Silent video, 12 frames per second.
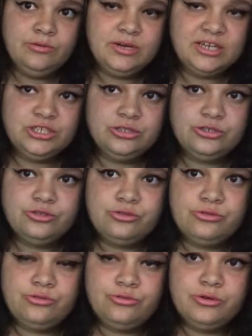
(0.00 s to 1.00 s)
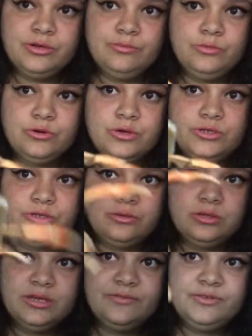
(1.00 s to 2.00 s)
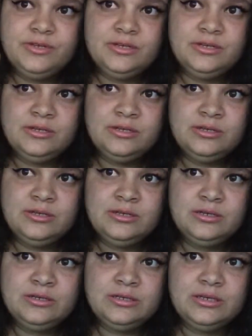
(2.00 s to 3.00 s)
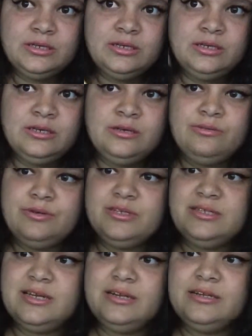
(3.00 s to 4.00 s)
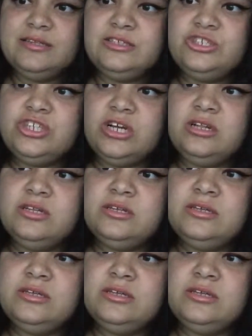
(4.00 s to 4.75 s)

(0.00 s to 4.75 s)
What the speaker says: Well, actually, there's 3 more in total left. See? What is that in its shell?